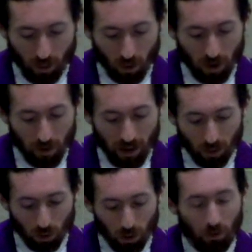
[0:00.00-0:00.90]
When we
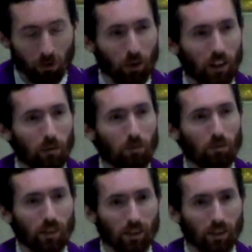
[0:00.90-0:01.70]
make room for him